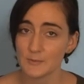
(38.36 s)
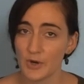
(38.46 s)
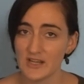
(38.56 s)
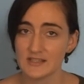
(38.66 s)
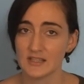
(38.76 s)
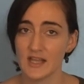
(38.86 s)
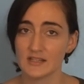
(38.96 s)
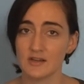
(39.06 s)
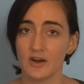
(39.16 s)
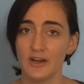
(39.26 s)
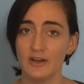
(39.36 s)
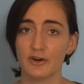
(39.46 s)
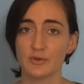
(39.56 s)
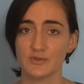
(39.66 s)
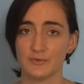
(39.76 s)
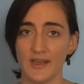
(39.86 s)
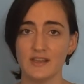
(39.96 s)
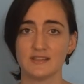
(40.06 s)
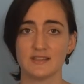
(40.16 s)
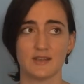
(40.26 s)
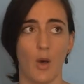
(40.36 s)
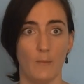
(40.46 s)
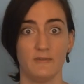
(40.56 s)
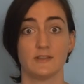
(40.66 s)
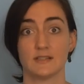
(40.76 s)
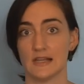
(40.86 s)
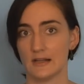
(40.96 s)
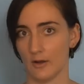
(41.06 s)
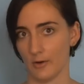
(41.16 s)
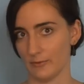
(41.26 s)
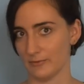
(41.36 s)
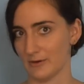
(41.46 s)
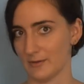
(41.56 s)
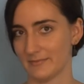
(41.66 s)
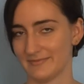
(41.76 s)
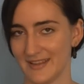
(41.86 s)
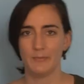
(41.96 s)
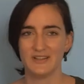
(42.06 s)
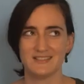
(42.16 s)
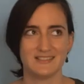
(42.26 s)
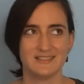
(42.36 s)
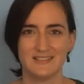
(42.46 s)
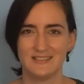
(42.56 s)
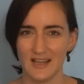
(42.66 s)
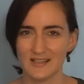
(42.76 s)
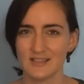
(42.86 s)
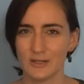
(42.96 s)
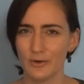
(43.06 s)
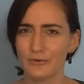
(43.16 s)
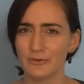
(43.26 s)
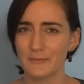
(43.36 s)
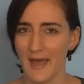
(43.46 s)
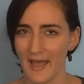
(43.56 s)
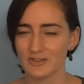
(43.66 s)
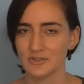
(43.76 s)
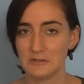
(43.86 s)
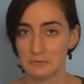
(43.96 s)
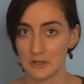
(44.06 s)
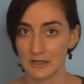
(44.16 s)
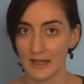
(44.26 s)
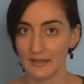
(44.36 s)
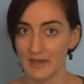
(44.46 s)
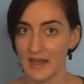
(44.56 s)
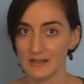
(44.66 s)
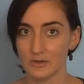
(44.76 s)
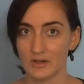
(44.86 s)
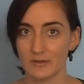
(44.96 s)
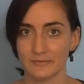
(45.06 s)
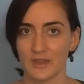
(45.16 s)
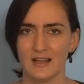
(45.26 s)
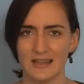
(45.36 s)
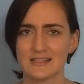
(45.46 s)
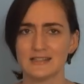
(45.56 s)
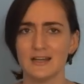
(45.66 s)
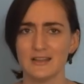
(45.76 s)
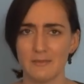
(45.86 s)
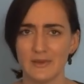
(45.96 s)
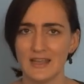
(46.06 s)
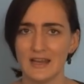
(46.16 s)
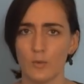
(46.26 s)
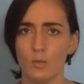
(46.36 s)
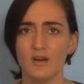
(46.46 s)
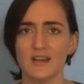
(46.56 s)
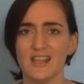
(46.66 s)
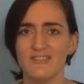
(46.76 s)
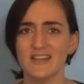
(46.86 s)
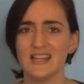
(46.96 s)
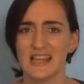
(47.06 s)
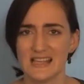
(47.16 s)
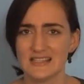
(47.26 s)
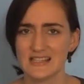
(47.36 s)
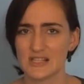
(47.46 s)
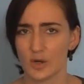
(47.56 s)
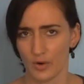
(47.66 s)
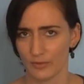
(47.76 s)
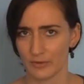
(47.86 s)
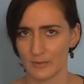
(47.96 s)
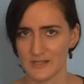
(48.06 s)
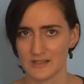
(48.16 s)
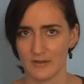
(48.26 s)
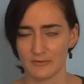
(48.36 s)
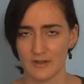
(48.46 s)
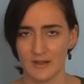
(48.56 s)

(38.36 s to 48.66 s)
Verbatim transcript: pressed against our hero's face is obviously chloroform. But does chloroform actually work like that? Or let's start at the beginning. What even is this chloroform stuff?